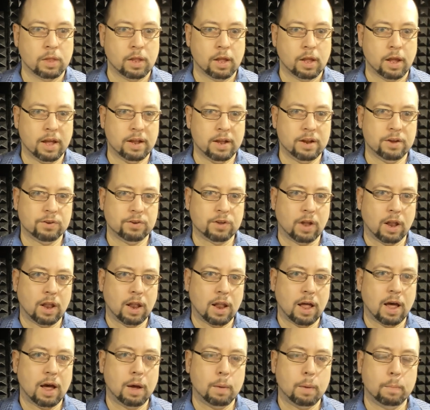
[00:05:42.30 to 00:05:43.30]
And there's a
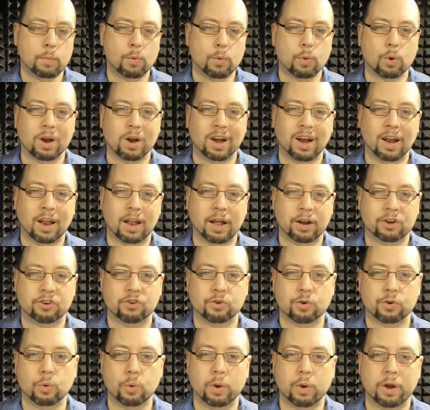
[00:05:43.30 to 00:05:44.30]
lot more
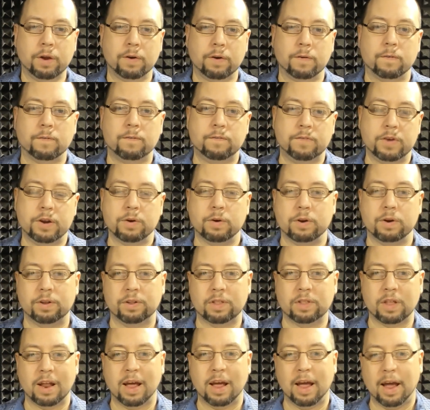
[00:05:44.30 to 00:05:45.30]
electrical interference
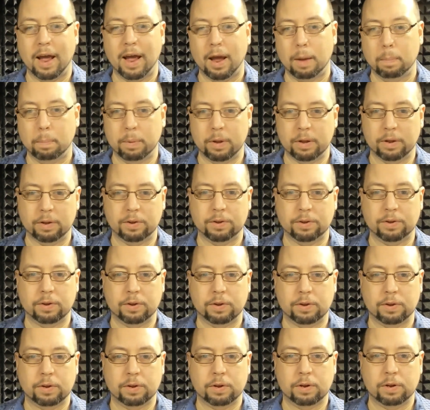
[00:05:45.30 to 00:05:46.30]
that happens,
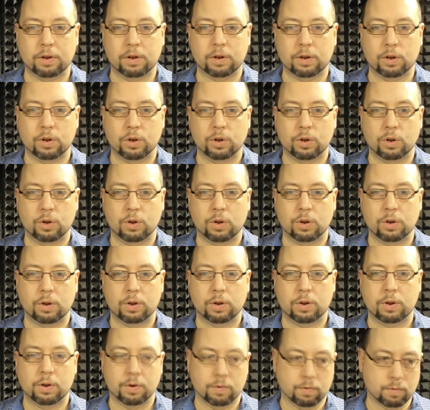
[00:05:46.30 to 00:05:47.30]

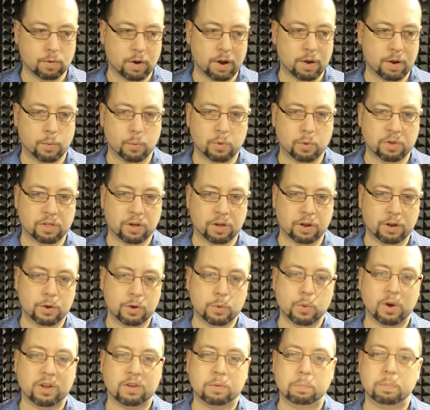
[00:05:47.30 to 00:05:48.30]
right, with a
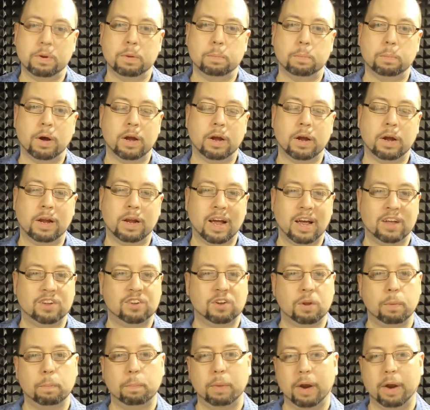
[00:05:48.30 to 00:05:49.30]
USB mic as
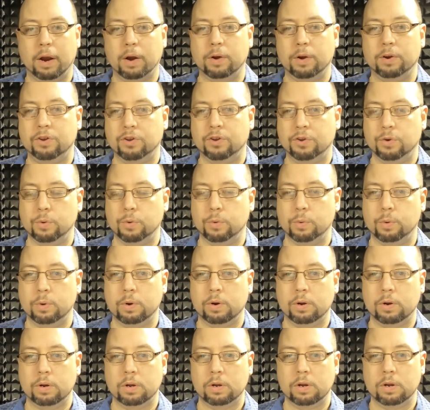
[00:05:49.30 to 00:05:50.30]
compared to
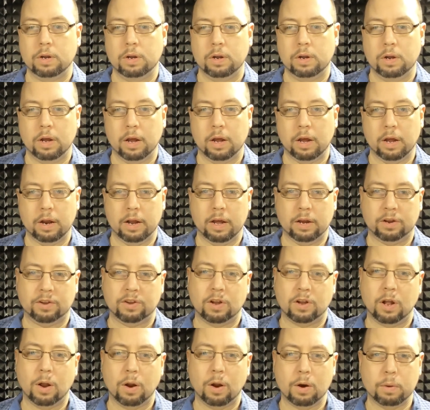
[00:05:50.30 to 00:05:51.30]
an
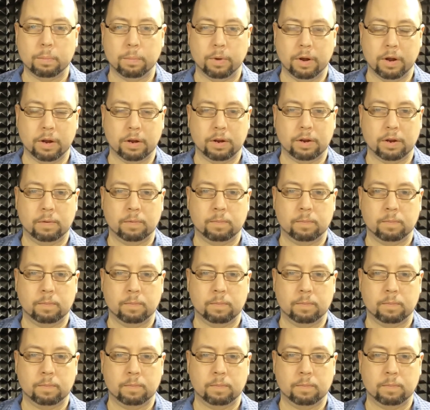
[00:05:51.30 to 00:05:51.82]
XLR mic.